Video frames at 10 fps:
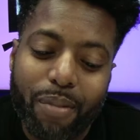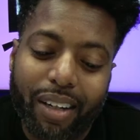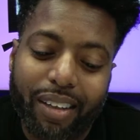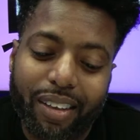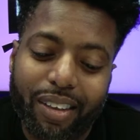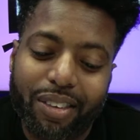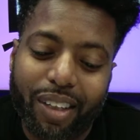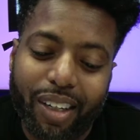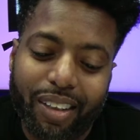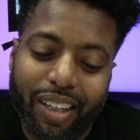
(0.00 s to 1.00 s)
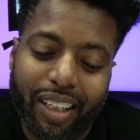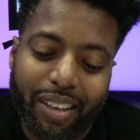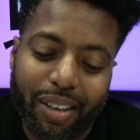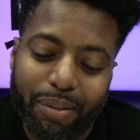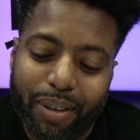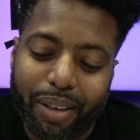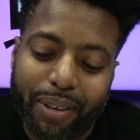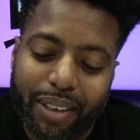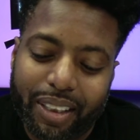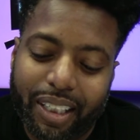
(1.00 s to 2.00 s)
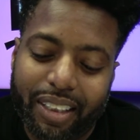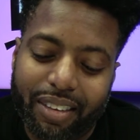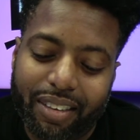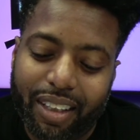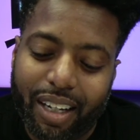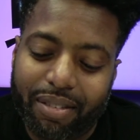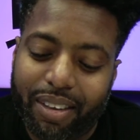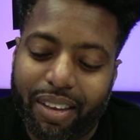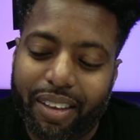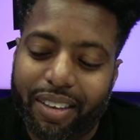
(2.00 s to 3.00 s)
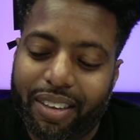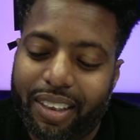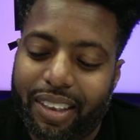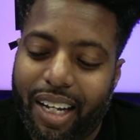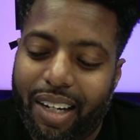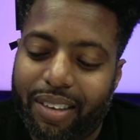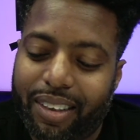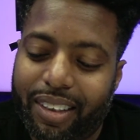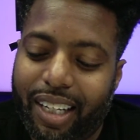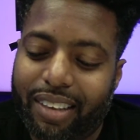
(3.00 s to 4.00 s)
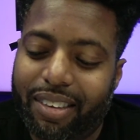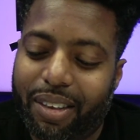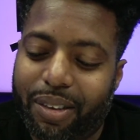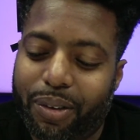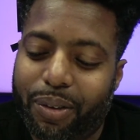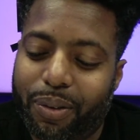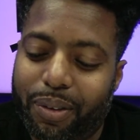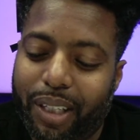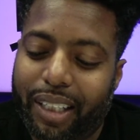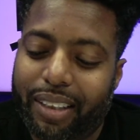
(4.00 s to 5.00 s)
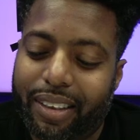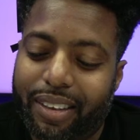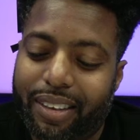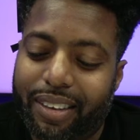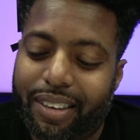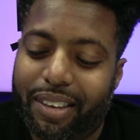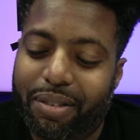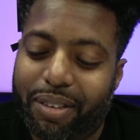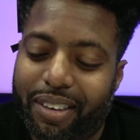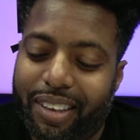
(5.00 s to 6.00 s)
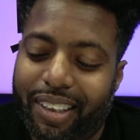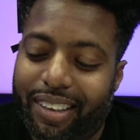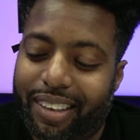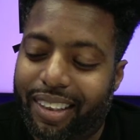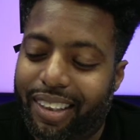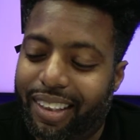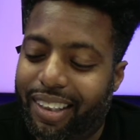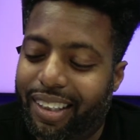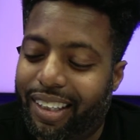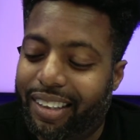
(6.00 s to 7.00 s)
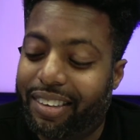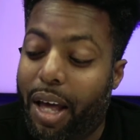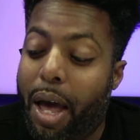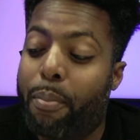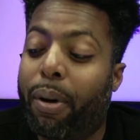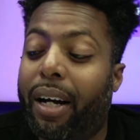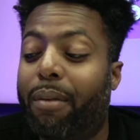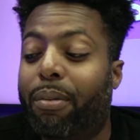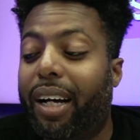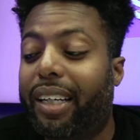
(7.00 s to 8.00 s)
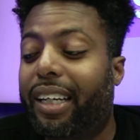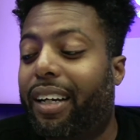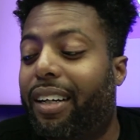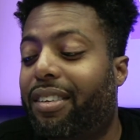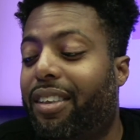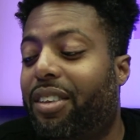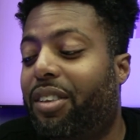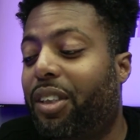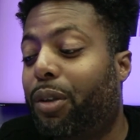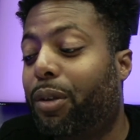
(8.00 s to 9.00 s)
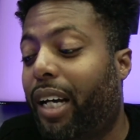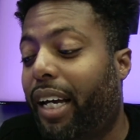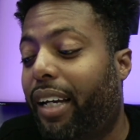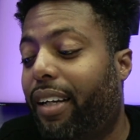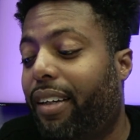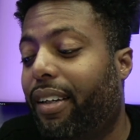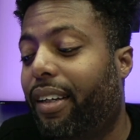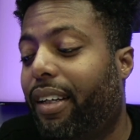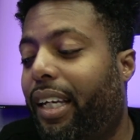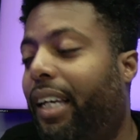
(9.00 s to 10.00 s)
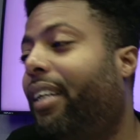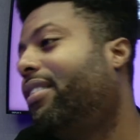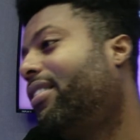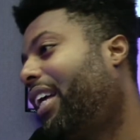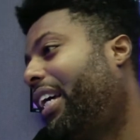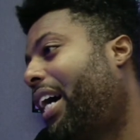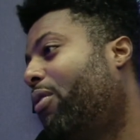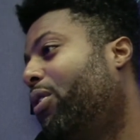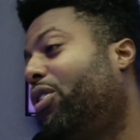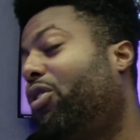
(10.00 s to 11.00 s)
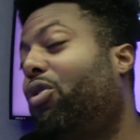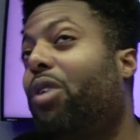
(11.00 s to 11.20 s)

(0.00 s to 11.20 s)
girls are like they're becoming teenagers, 11 and 13 now, and that's a whole like different thing. But I'm lucky because they're still like kids. Like I was.